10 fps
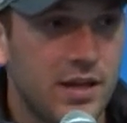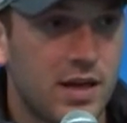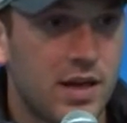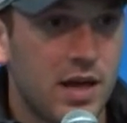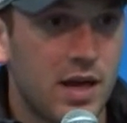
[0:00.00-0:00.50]

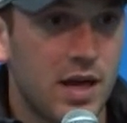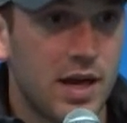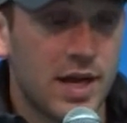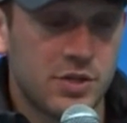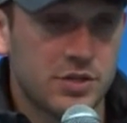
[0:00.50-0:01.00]
and
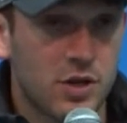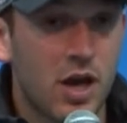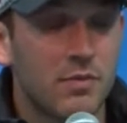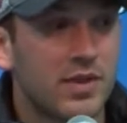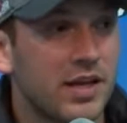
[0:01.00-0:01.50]
I just
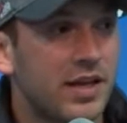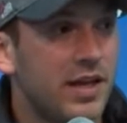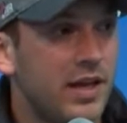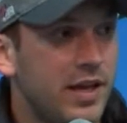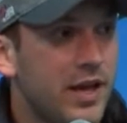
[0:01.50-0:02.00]
hope that
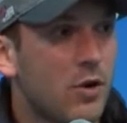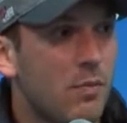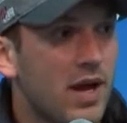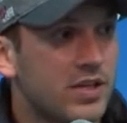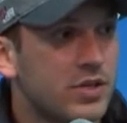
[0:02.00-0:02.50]
he come
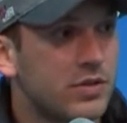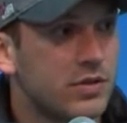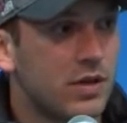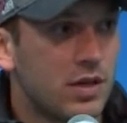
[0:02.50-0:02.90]
back soon